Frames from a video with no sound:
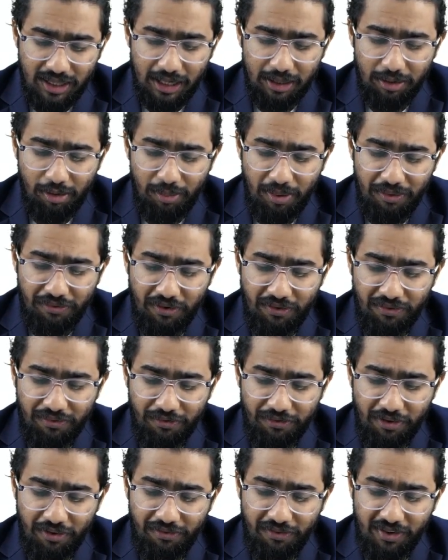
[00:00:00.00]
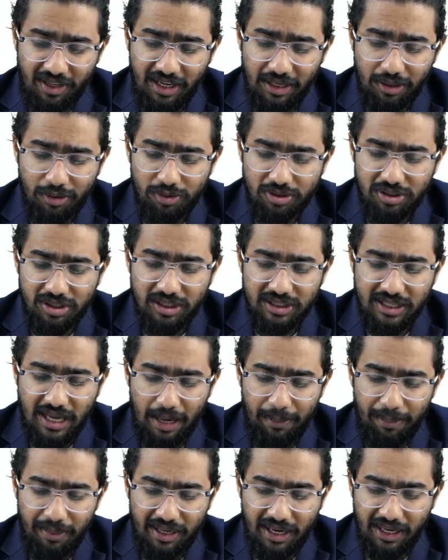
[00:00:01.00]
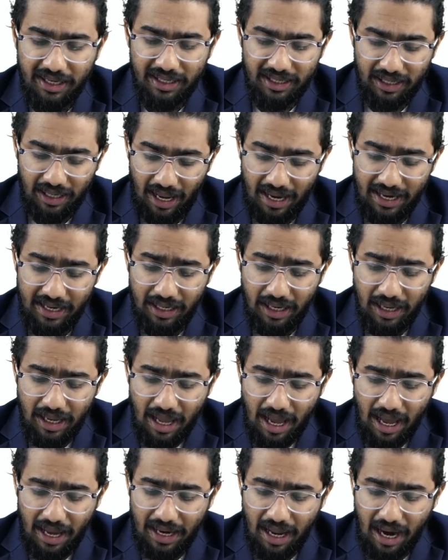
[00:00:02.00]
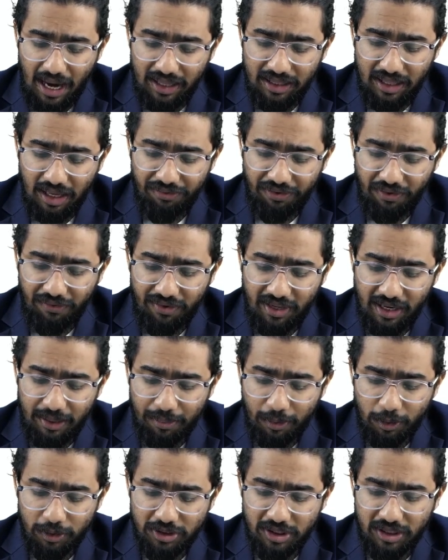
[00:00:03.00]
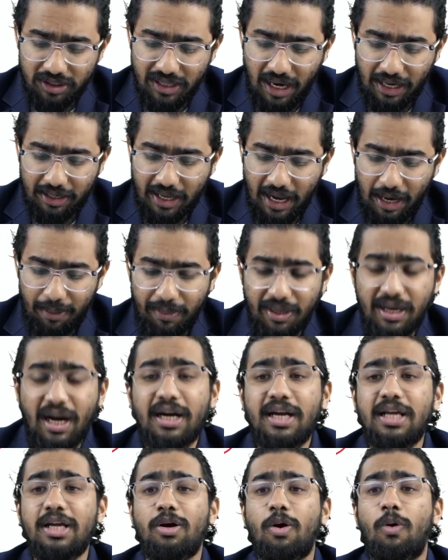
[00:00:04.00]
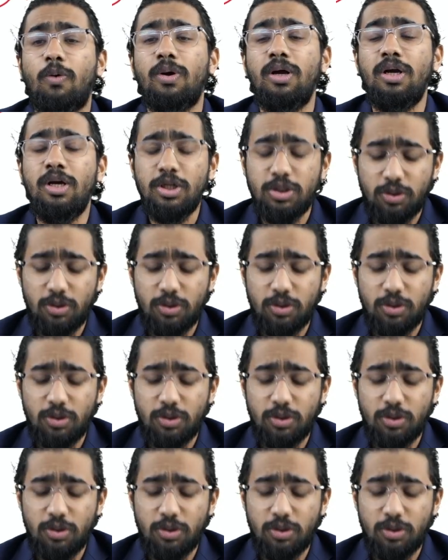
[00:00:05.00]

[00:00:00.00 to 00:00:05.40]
That will be 15 questions can be getting right, and another 15 questions that can be getting wrong.